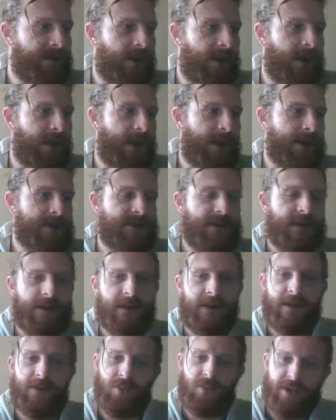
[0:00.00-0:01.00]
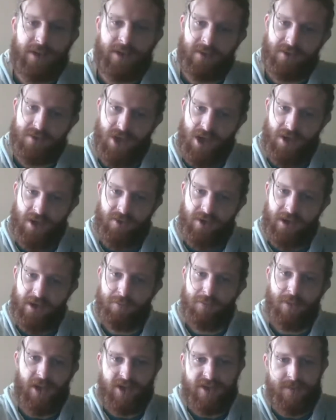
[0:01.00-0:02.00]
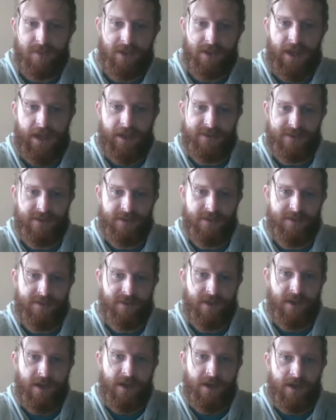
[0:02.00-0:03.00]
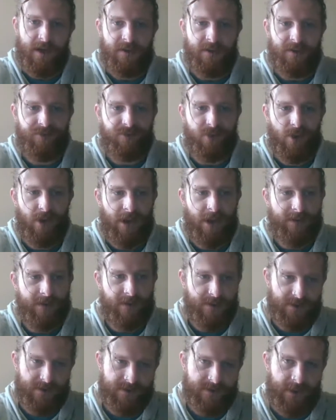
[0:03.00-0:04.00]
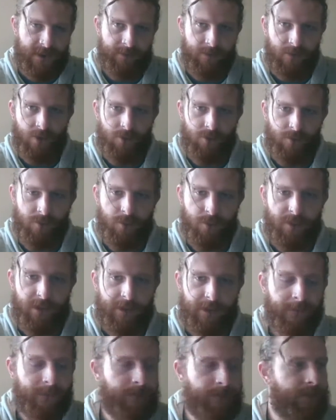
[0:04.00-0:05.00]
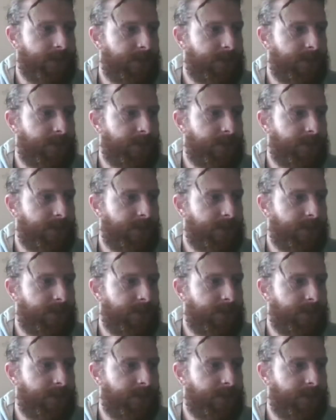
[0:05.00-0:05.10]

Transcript: of our layers here and we can generate multiple assets that fall under the same grouping.